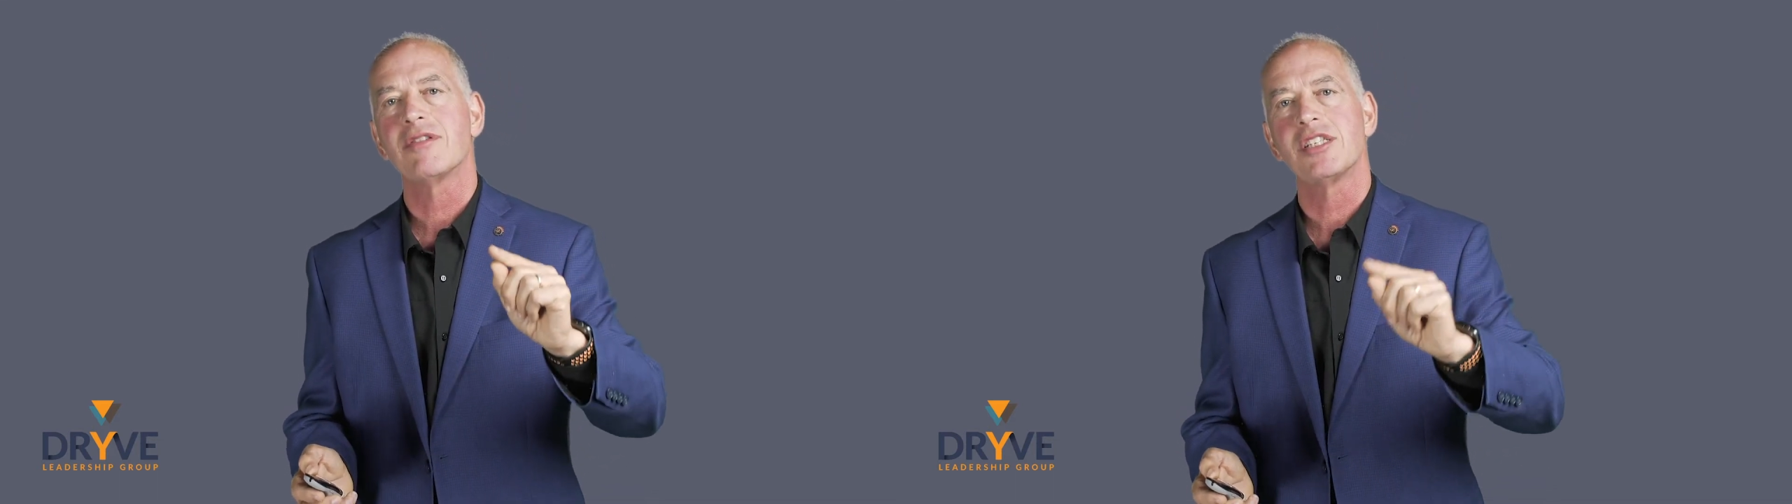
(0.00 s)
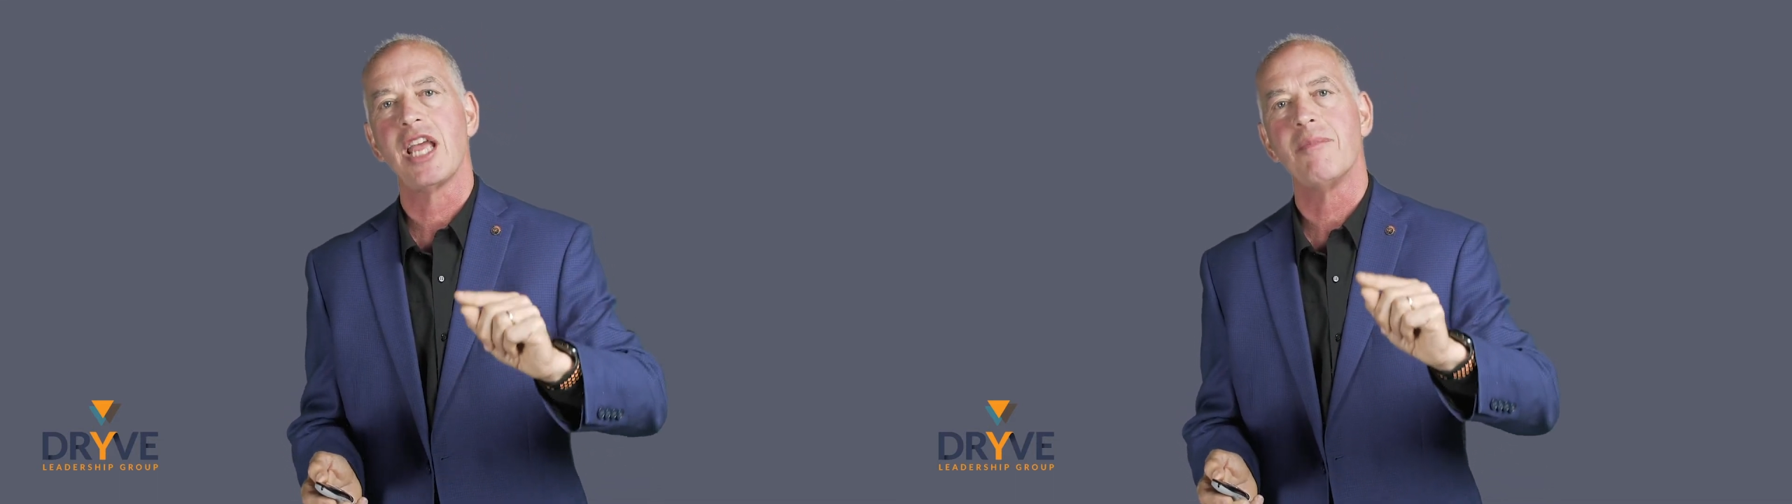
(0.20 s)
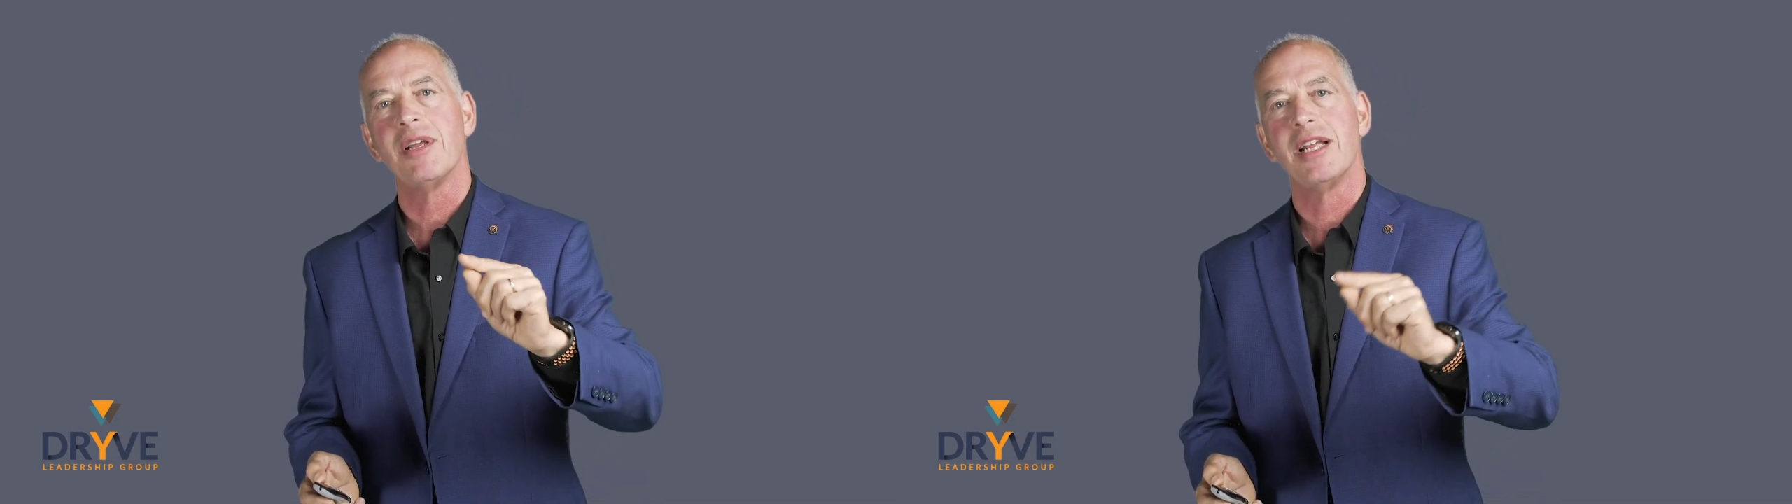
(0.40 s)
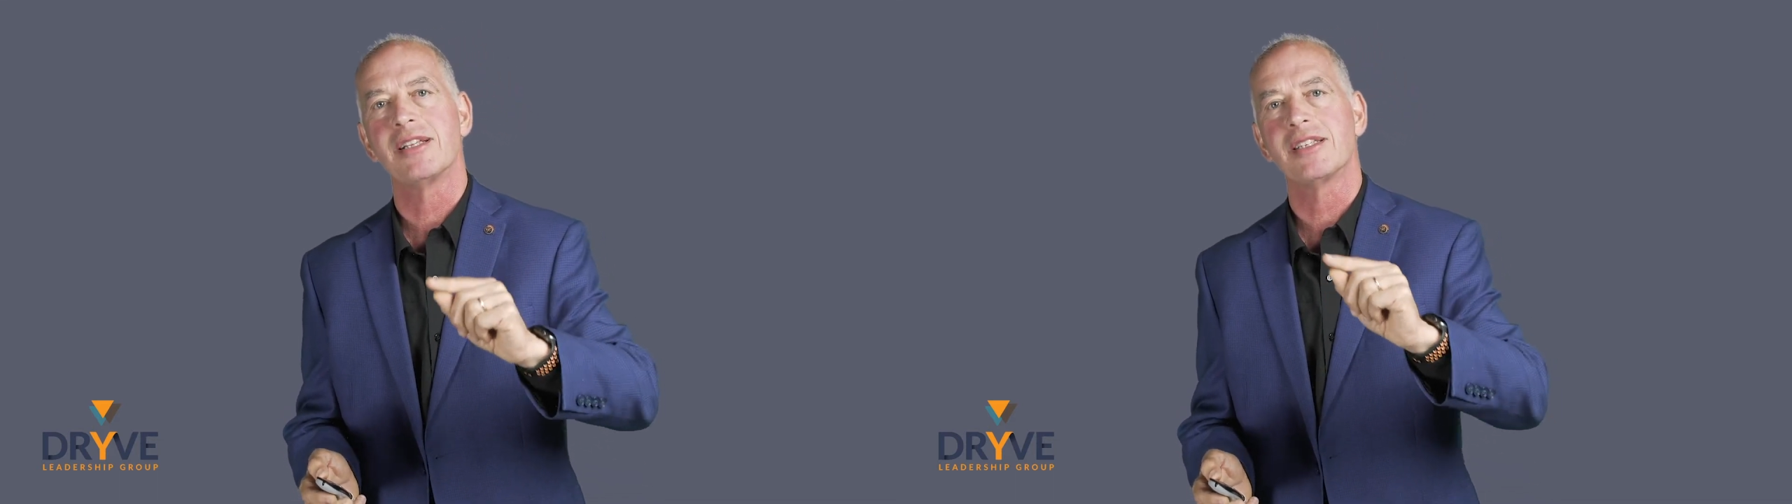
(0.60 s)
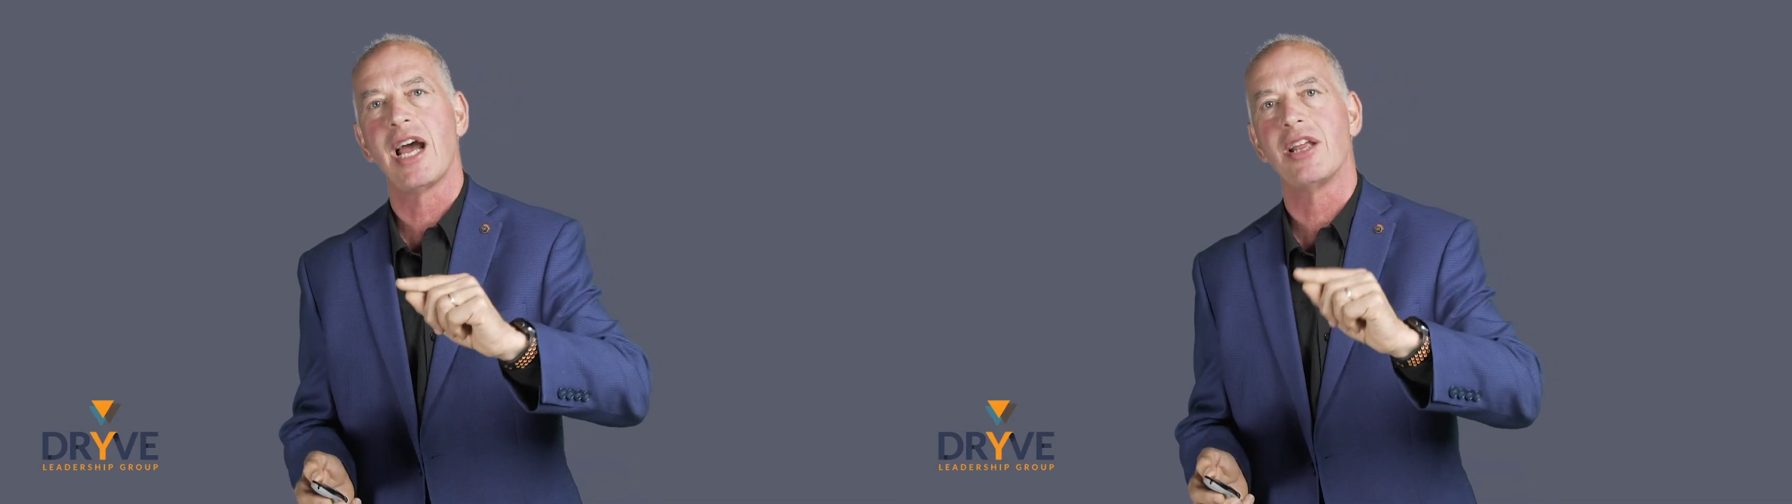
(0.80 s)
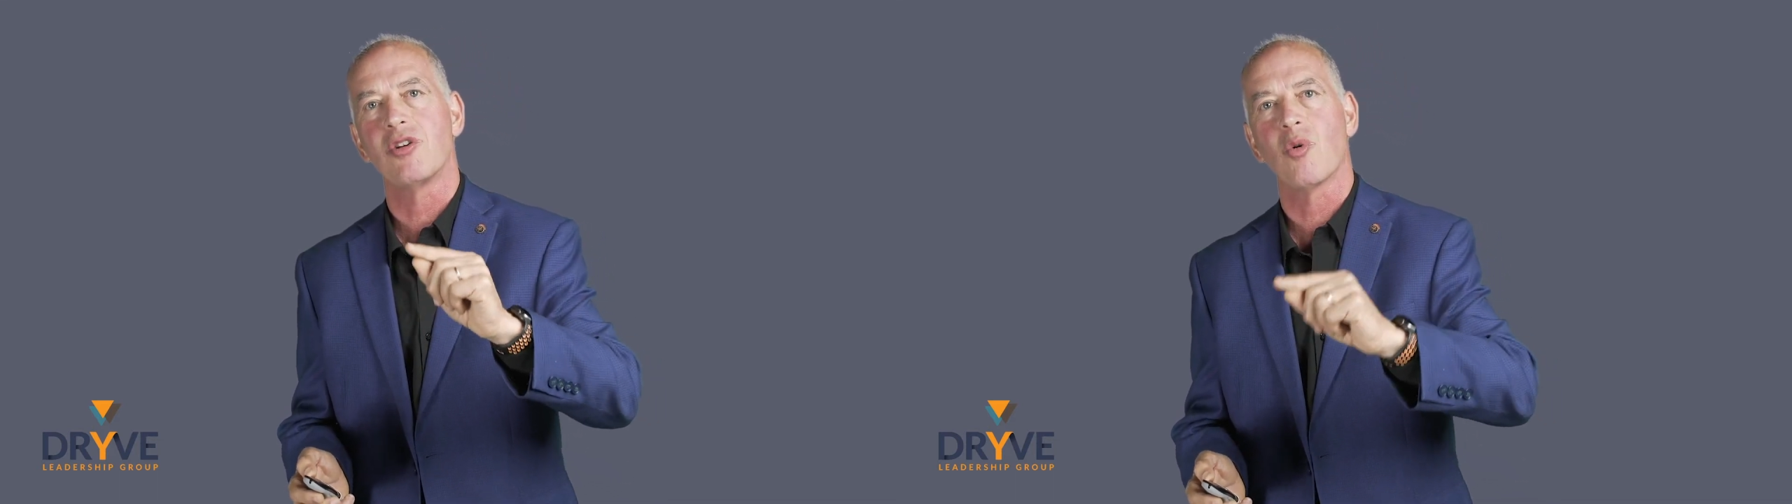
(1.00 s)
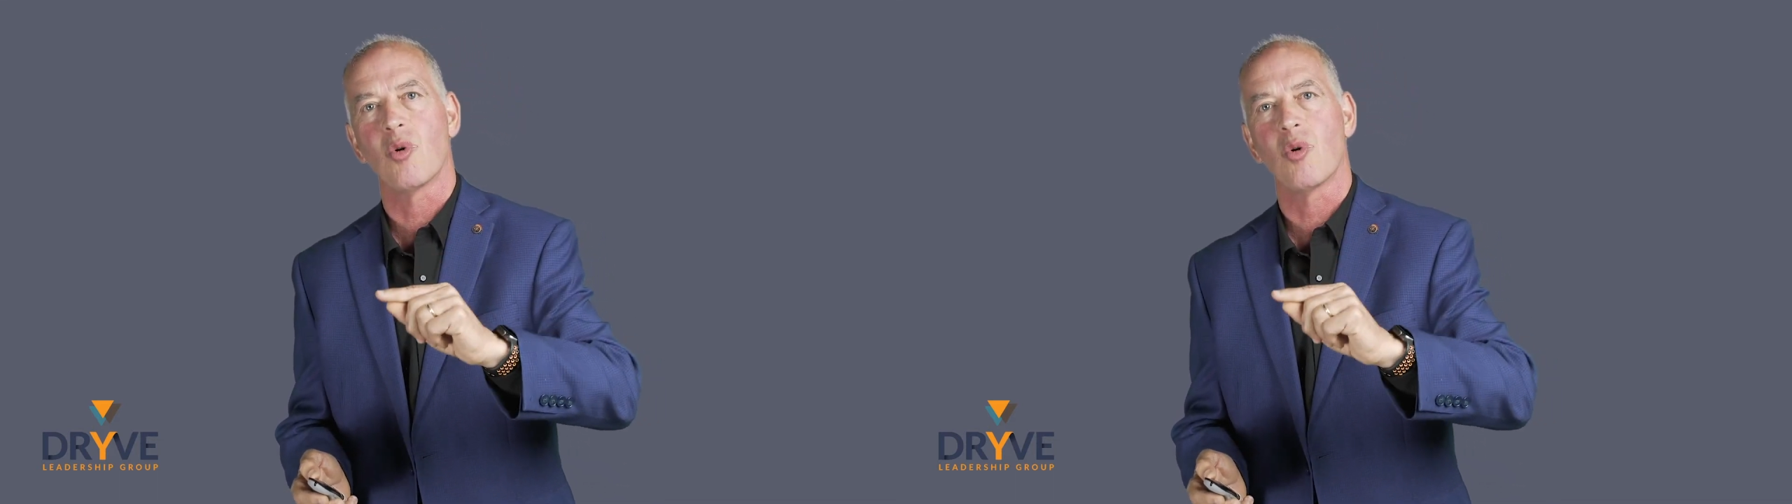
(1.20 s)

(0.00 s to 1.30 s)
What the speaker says: statement inside your